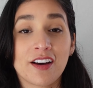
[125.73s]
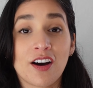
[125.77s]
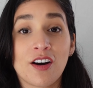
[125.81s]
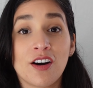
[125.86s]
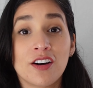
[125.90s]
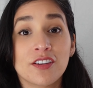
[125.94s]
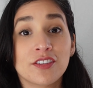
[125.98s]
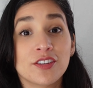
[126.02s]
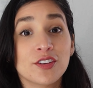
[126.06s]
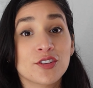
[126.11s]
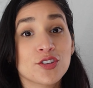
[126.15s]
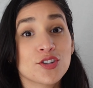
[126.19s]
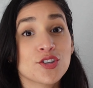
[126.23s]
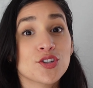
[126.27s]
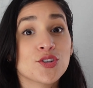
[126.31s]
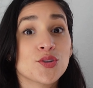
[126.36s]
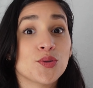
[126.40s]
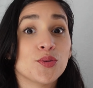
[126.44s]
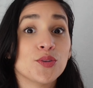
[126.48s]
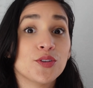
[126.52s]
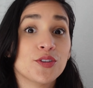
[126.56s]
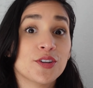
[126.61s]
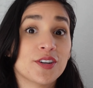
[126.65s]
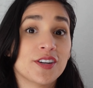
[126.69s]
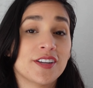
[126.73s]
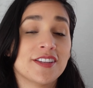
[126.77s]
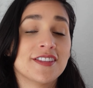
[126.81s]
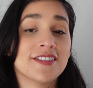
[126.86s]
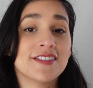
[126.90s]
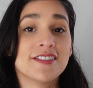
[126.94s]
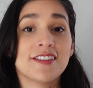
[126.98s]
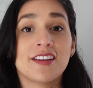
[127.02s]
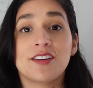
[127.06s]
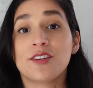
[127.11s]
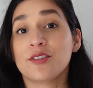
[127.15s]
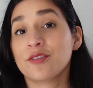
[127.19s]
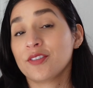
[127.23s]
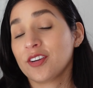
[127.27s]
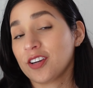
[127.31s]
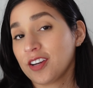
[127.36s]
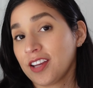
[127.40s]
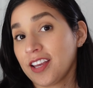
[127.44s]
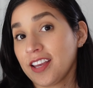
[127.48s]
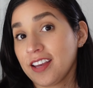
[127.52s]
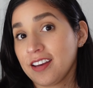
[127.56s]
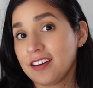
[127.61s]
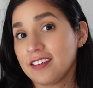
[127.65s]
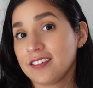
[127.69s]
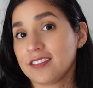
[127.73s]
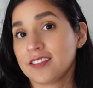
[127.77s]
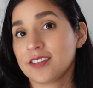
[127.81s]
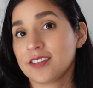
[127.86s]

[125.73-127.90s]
on your shoulder instead of your hand.